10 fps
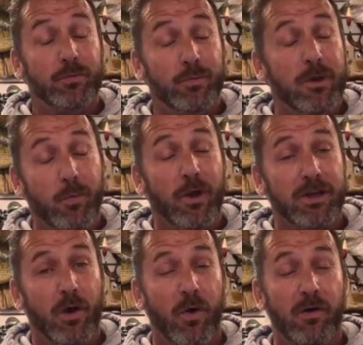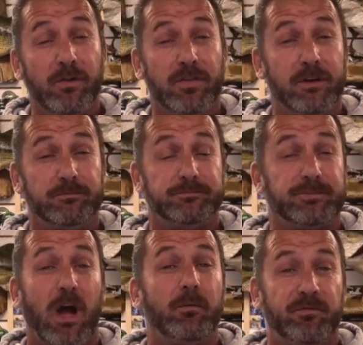We want to go over the
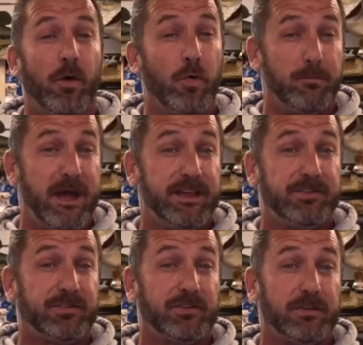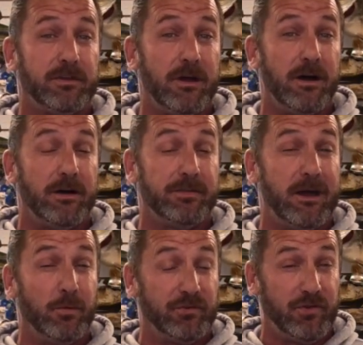top 4 baits
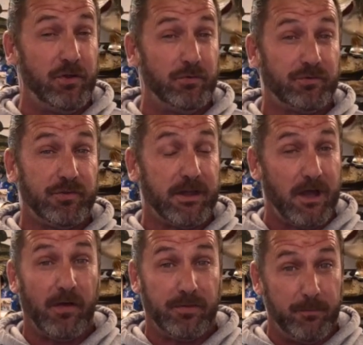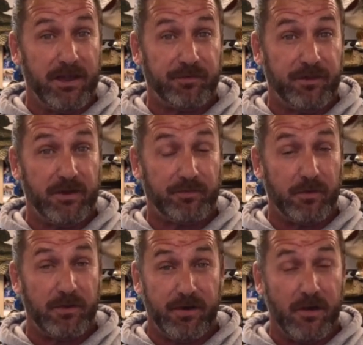that was used that caught the best fish for
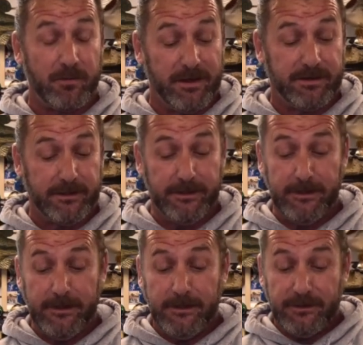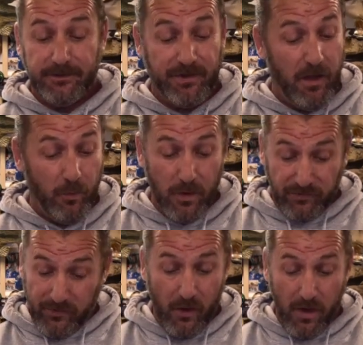the tournament. So we'll
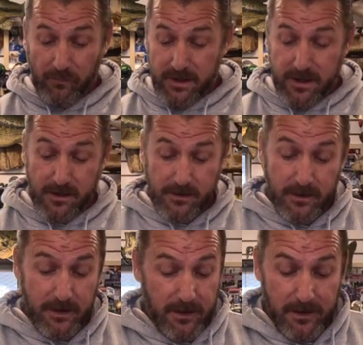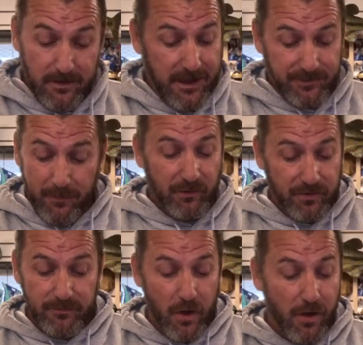start over here. As most
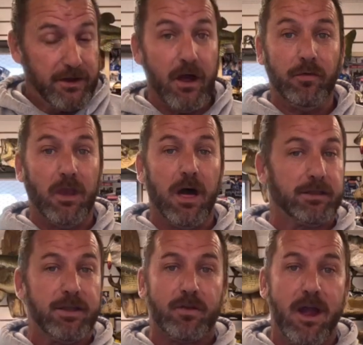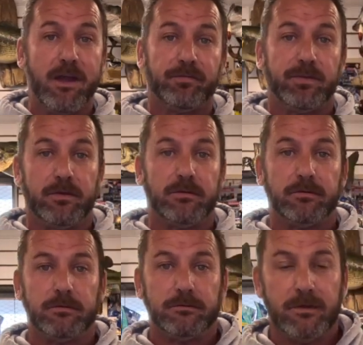of you already know, the Lucky Craft
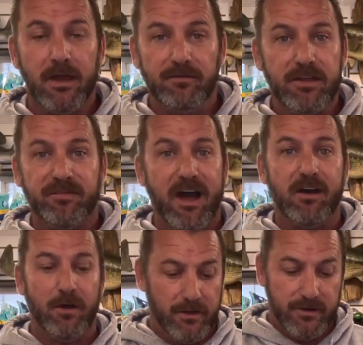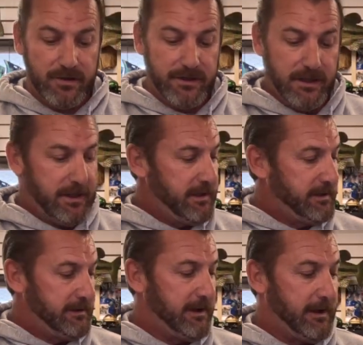LV 500
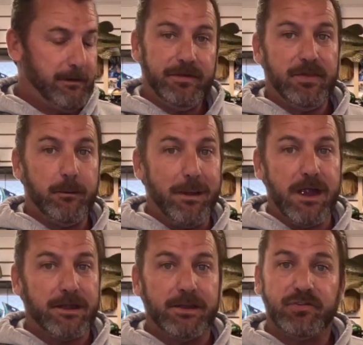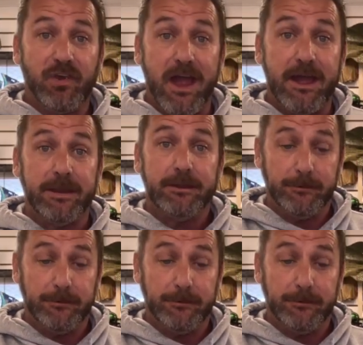and the American Shad